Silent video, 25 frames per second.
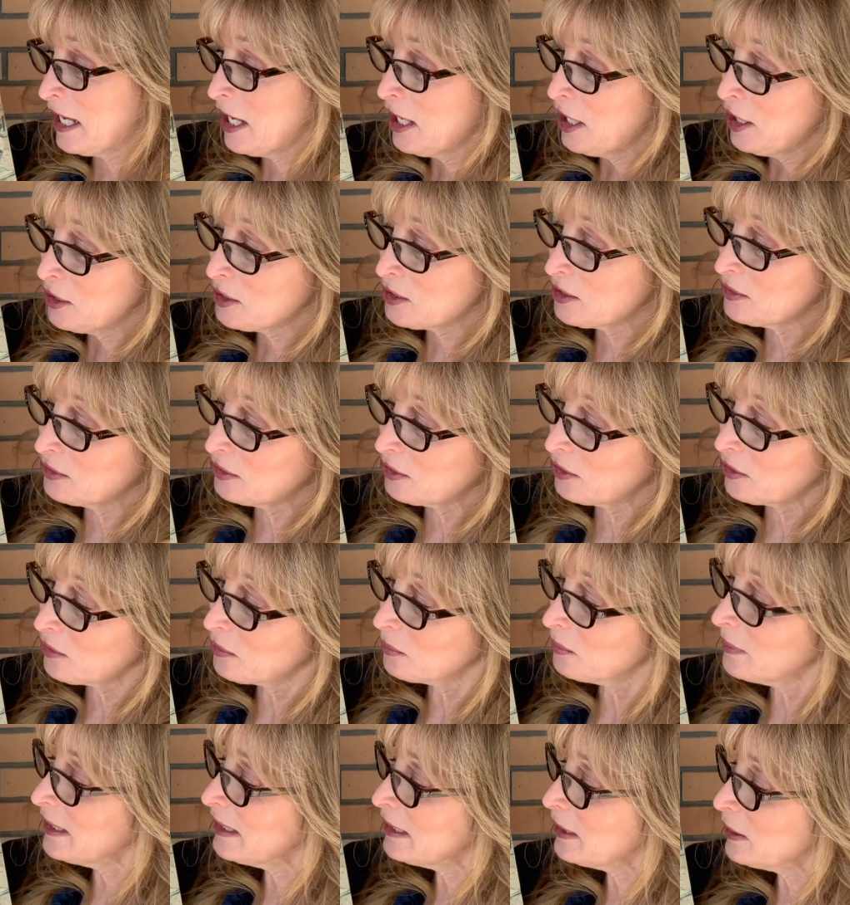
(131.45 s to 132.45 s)
So the
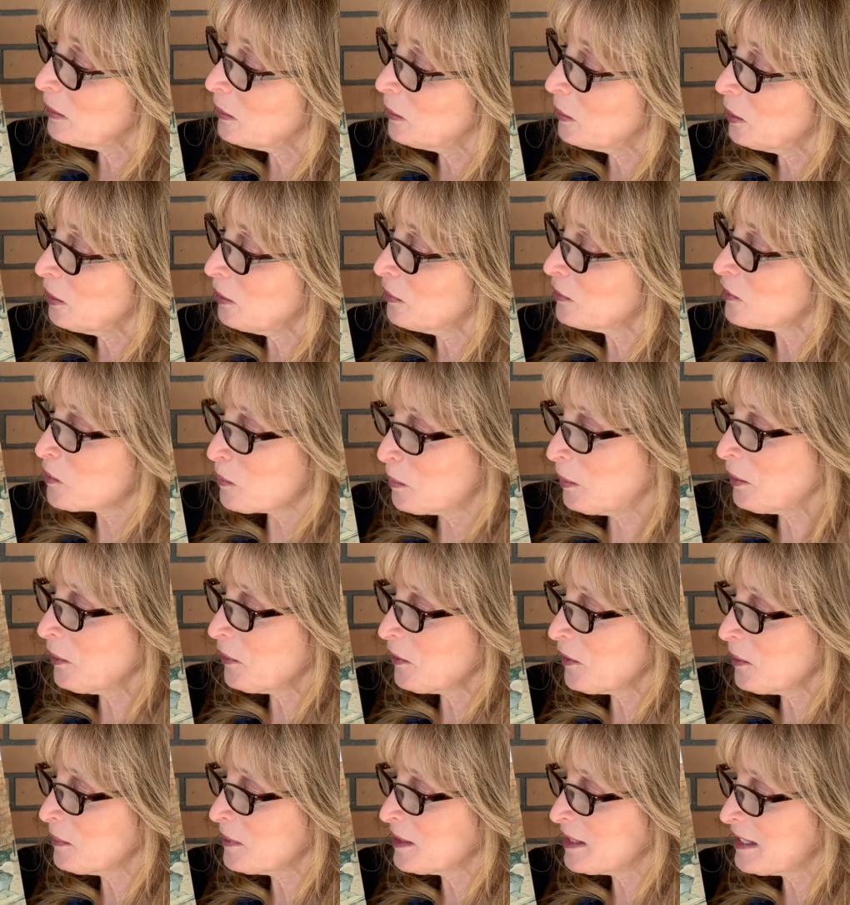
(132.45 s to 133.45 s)
three little wolves built
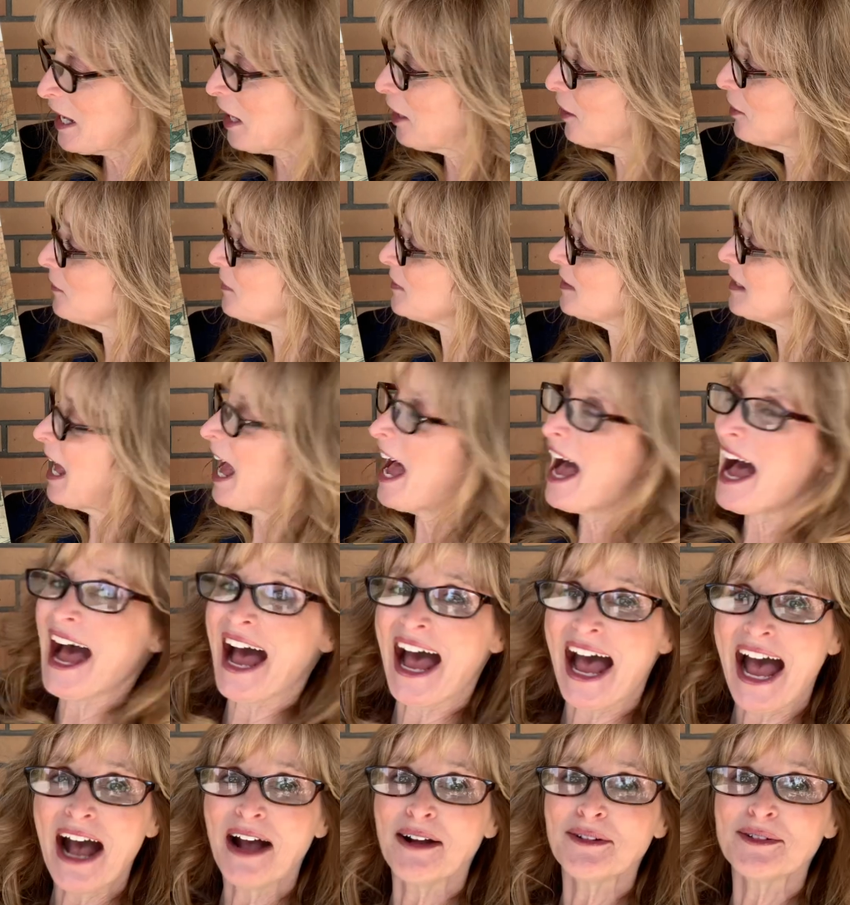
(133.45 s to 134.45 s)
themselves a
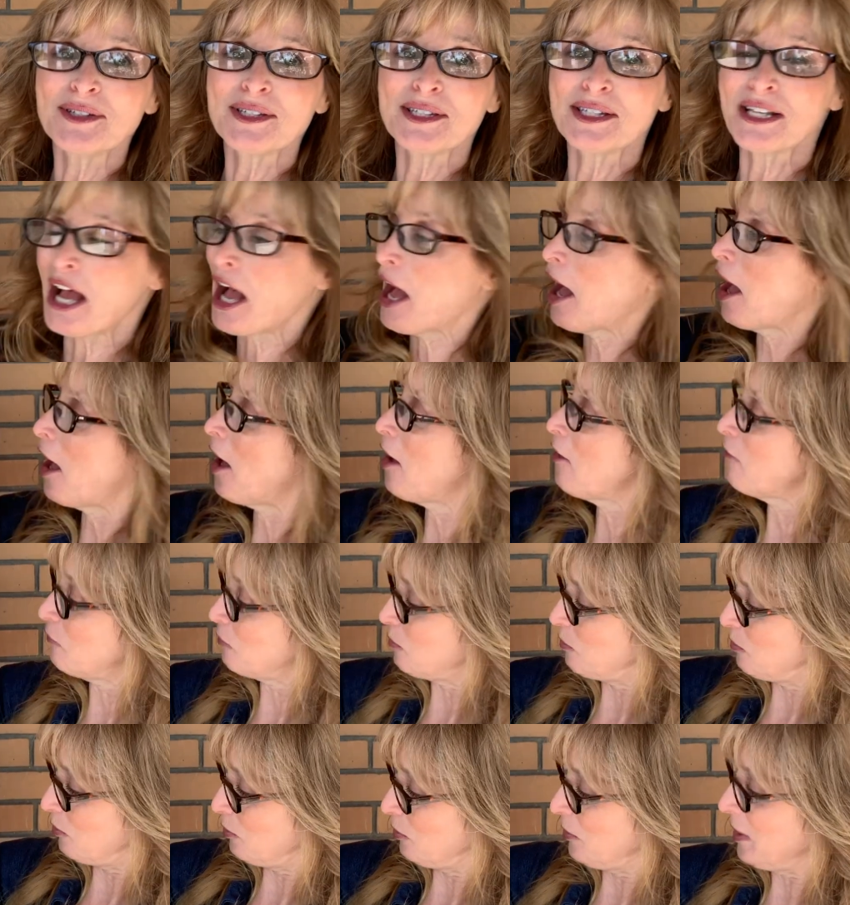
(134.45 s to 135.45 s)
house of
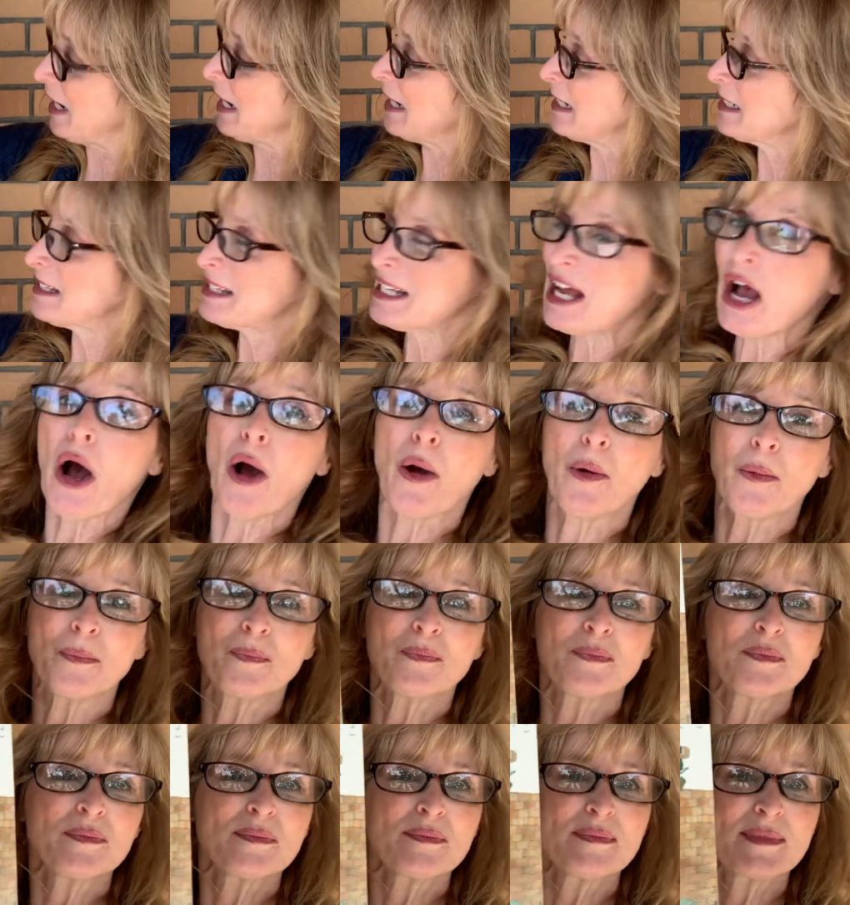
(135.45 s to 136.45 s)
bricks. Oh,
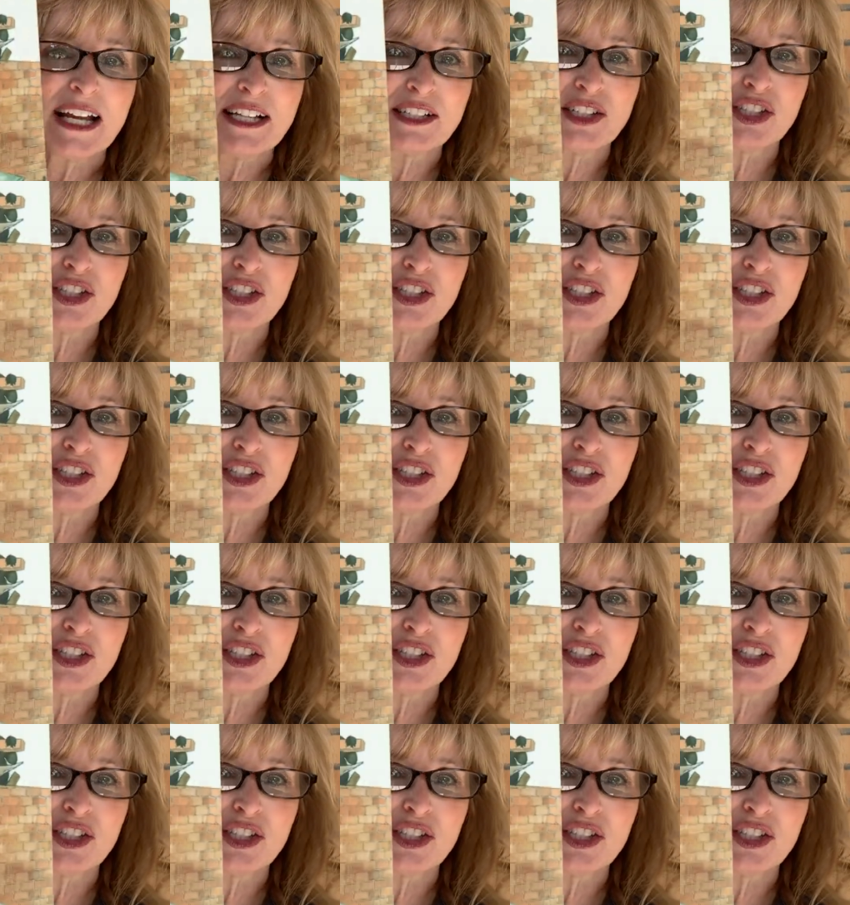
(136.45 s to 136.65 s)
that's